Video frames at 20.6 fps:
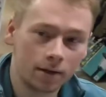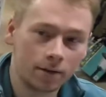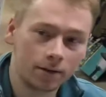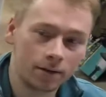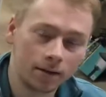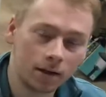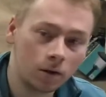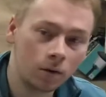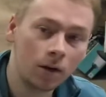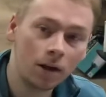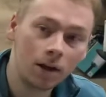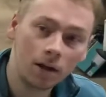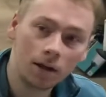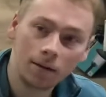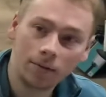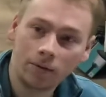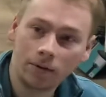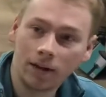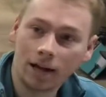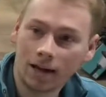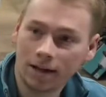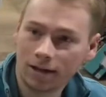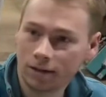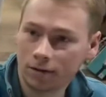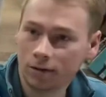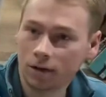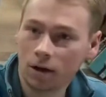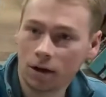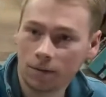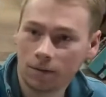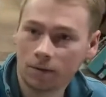So if you guys are
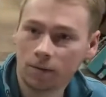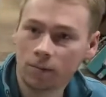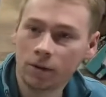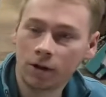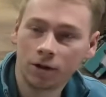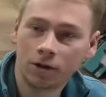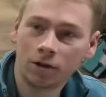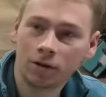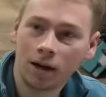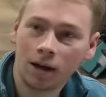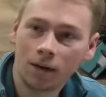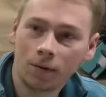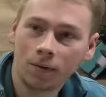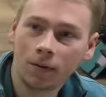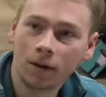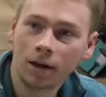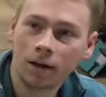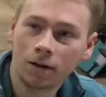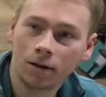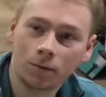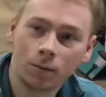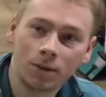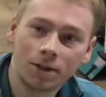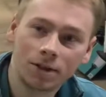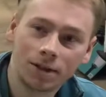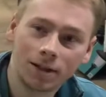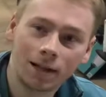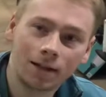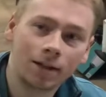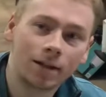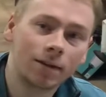not familiar out there with
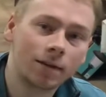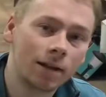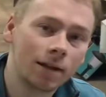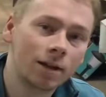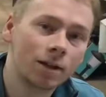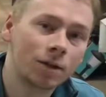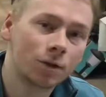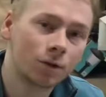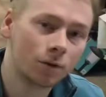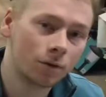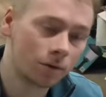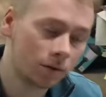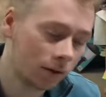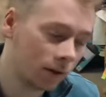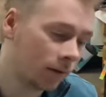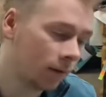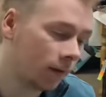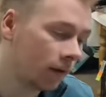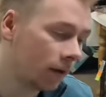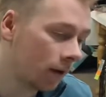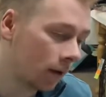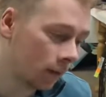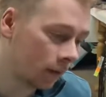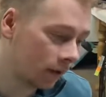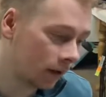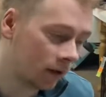selling this, or if you don't